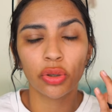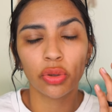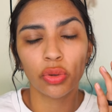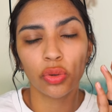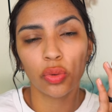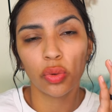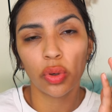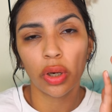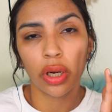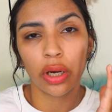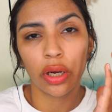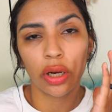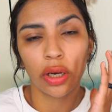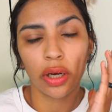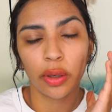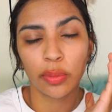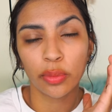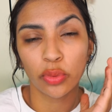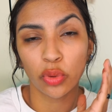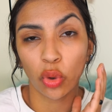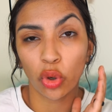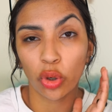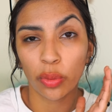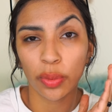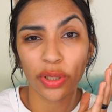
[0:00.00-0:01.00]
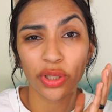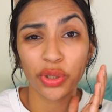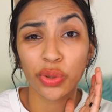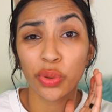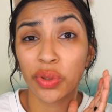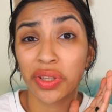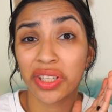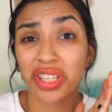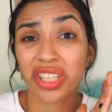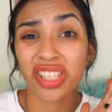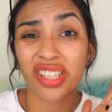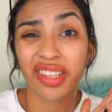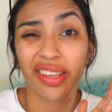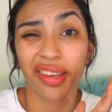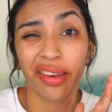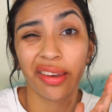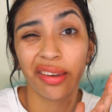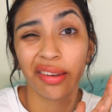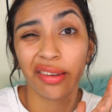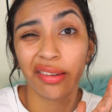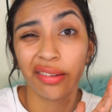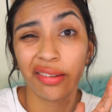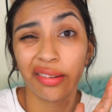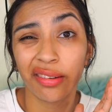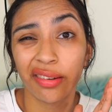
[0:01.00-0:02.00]
to uh, absorb into the
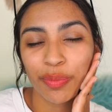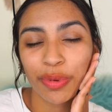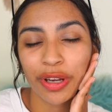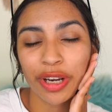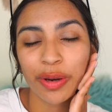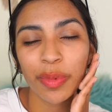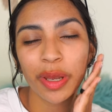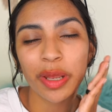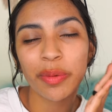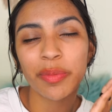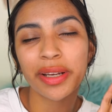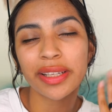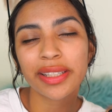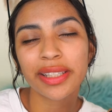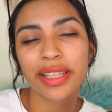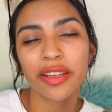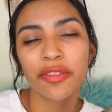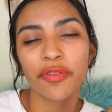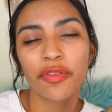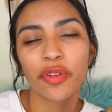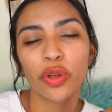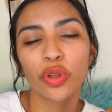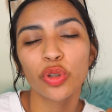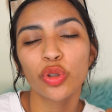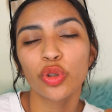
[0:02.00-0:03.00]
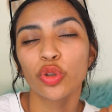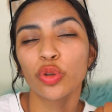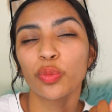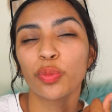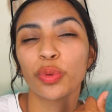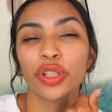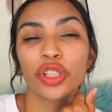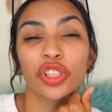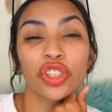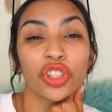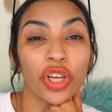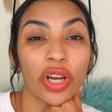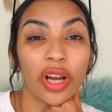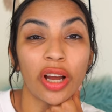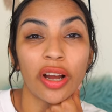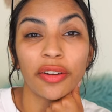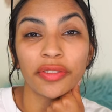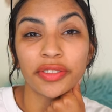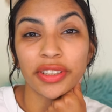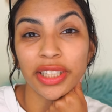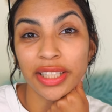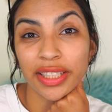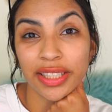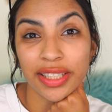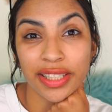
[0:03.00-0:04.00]
skin, but it made my skin feel super
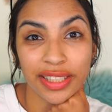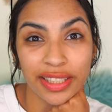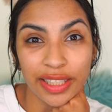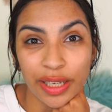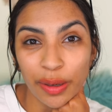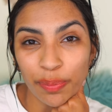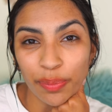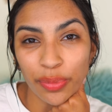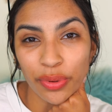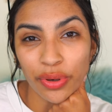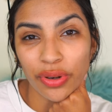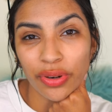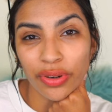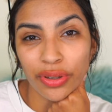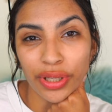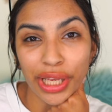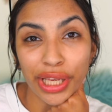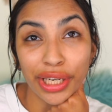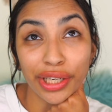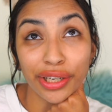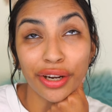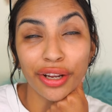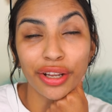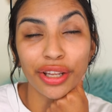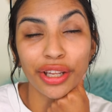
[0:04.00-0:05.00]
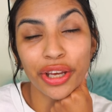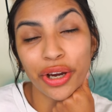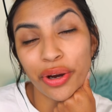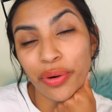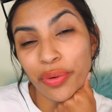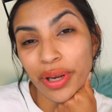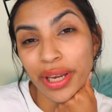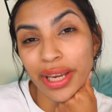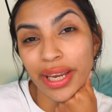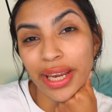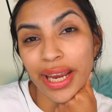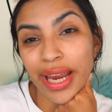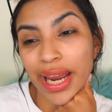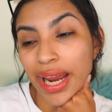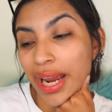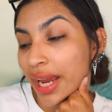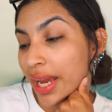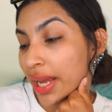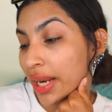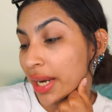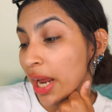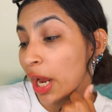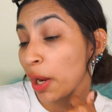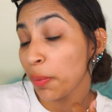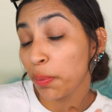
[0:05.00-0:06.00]
soft and supple and glowy,
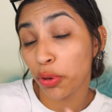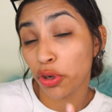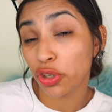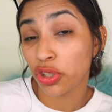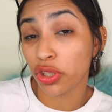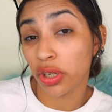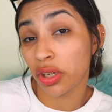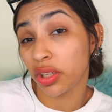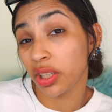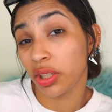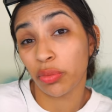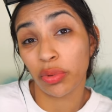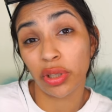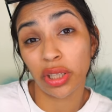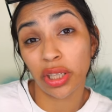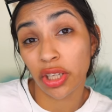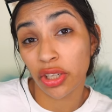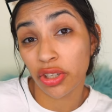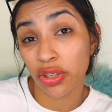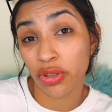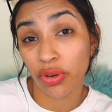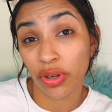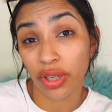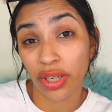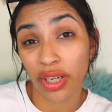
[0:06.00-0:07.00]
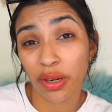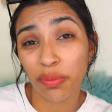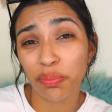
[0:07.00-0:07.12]
and I personally really enjoyed